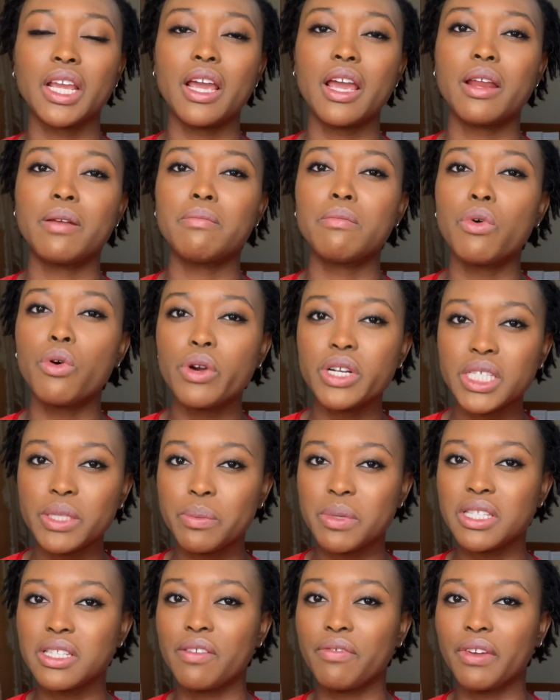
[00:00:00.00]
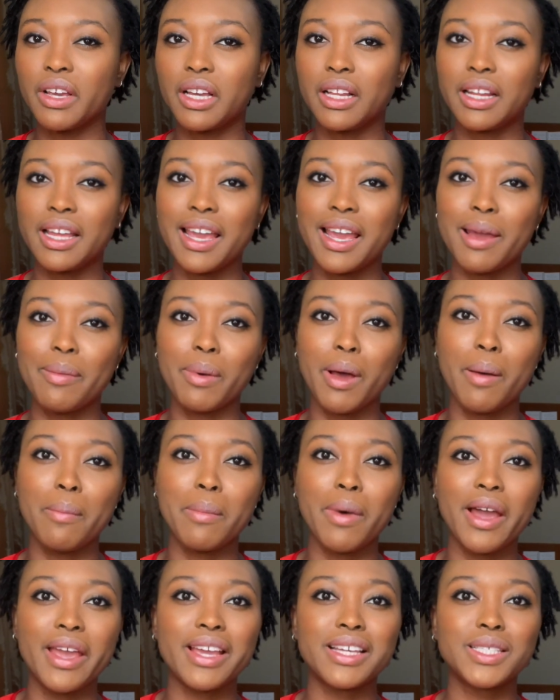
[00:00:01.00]
and more specifically about
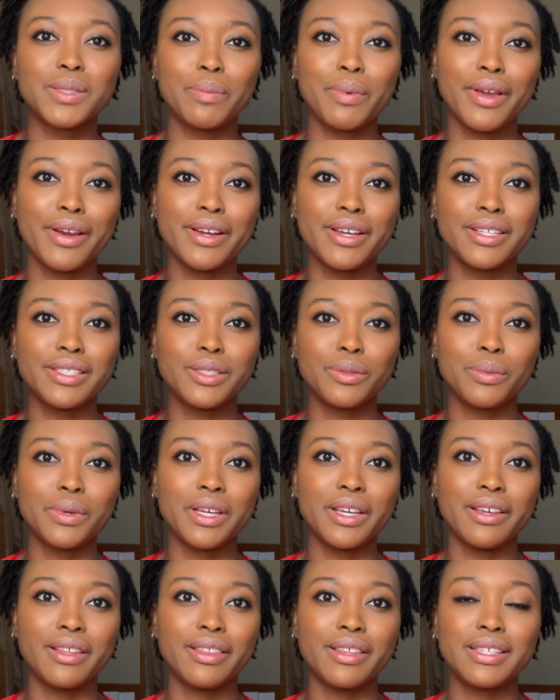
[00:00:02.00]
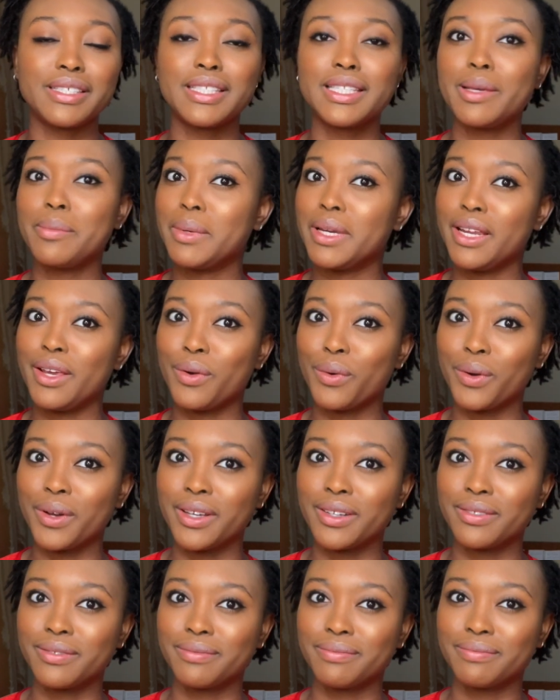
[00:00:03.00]
my experience with CBD
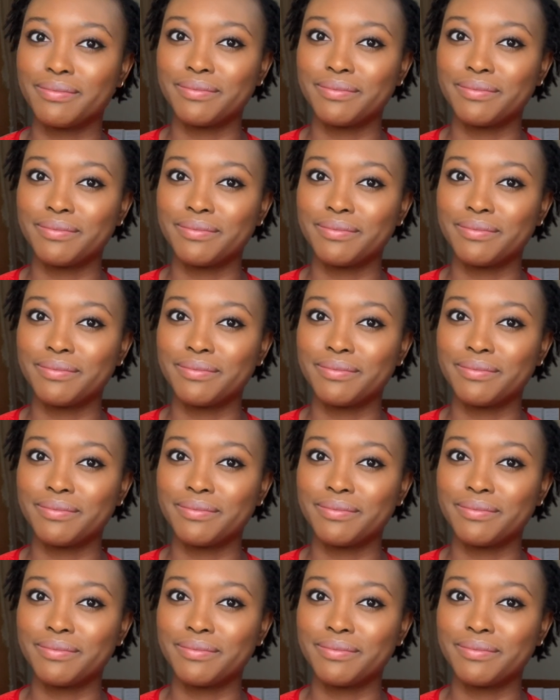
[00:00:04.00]
oil.